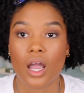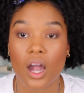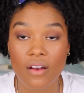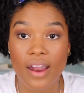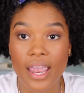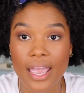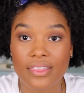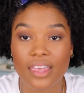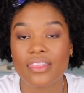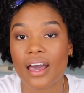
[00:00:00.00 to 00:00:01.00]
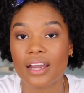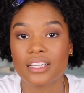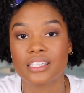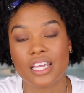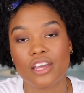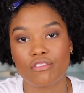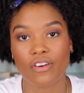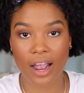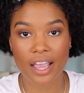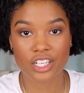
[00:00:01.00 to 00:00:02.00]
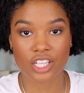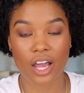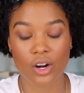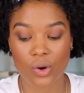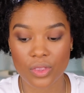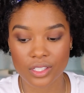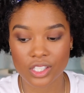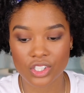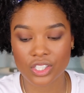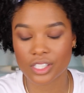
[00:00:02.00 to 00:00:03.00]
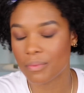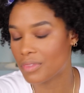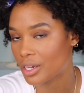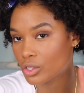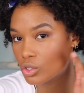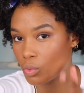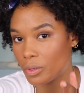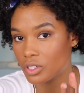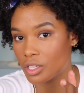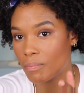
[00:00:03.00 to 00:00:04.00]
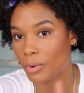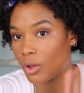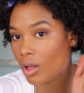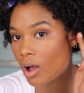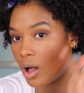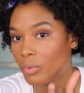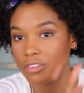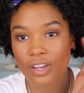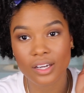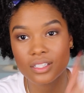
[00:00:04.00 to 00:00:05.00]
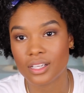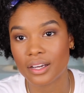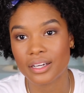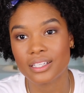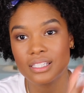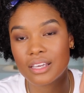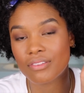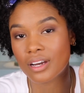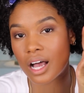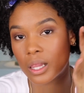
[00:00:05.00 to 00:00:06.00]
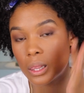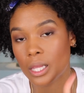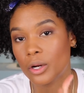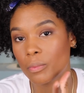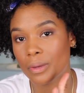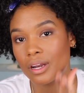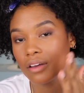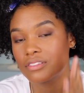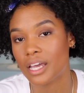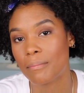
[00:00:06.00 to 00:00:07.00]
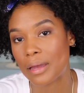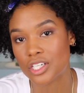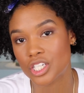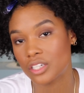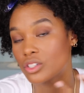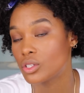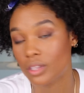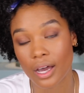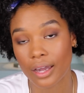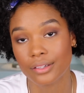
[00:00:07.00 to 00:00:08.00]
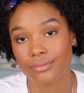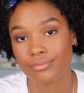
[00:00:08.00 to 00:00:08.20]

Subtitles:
Alright, and then that is it for eyeshadow. This is just something super simple. All we've kind of done is given a little bit of dimension to the eye.